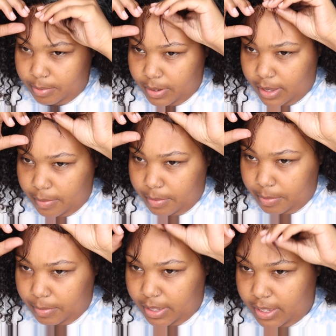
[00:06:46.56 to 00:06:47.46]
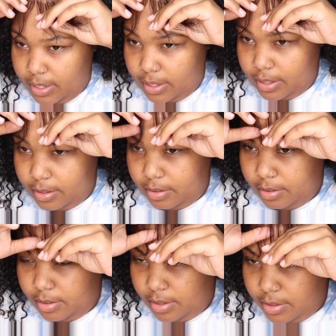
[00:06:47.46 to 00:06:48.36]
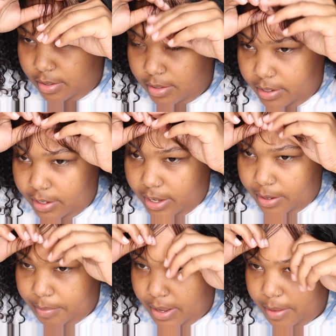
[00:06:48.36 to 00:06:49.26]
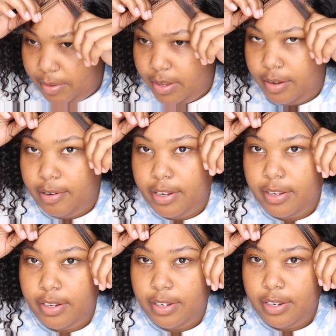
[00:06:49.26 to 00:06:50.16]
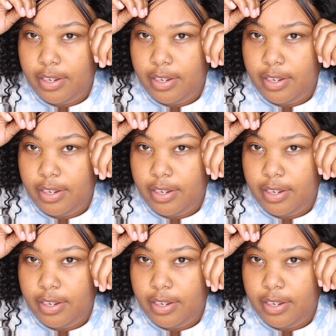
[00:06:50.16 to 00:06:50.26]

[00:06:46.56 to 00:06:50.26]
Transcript: The problem is, this is a lot of baby hair right here.